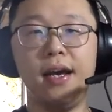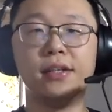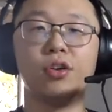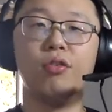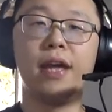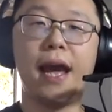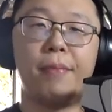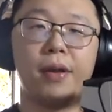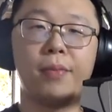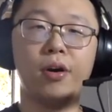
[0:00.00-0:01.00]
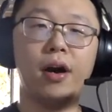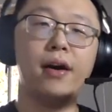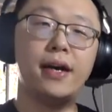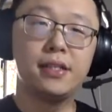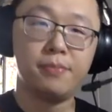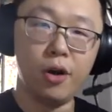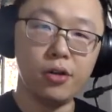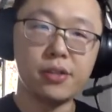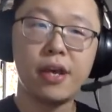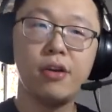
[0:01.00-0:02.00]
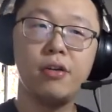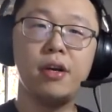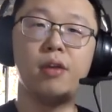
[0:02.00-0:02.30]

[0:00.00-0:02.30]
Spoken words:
only applicable on a small scale.